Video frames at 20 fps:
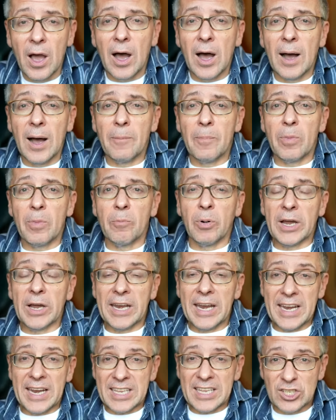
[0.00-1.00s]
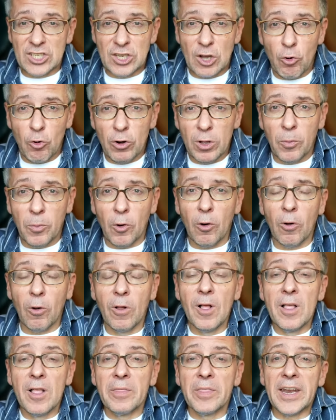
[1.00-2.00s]
But it is
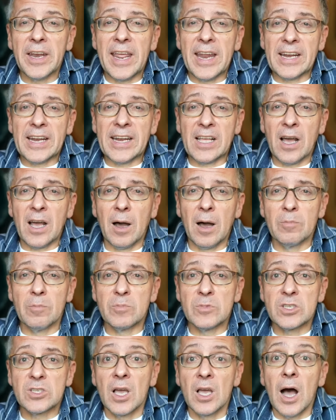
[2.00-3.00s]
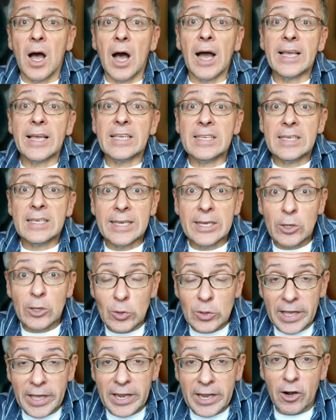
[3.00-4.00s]
notable that it comes a
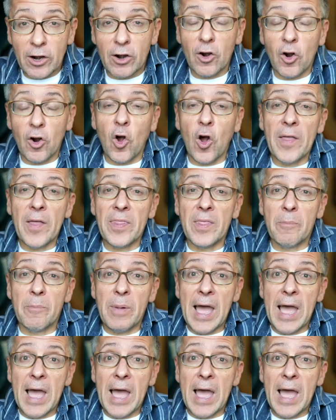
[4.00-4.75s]
year later on the